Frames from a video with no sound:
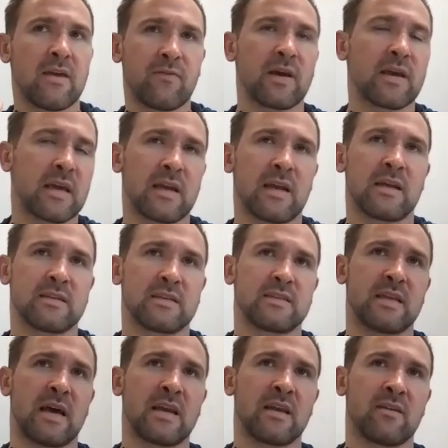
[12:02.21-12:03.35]
if I get an
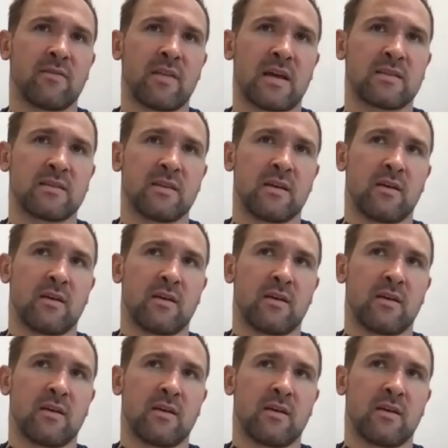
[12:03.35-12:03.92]
understanding of that,